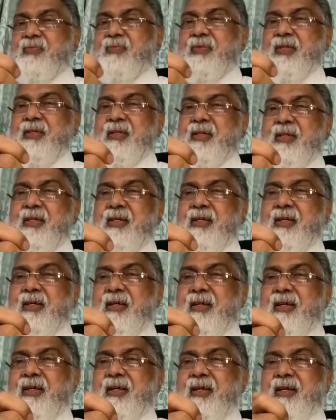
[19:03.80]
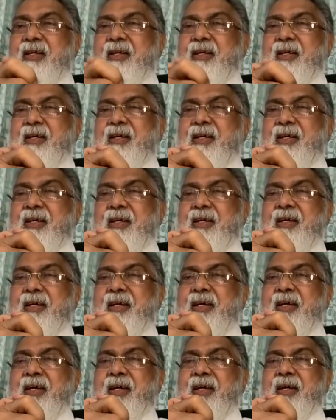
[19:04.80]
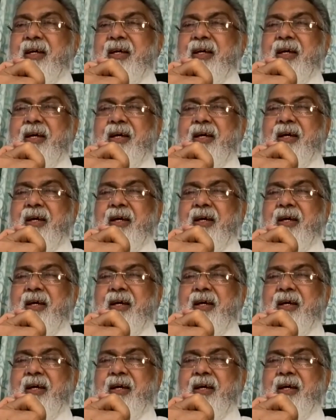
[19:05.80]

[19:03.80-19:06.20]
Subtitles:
(no one is talking)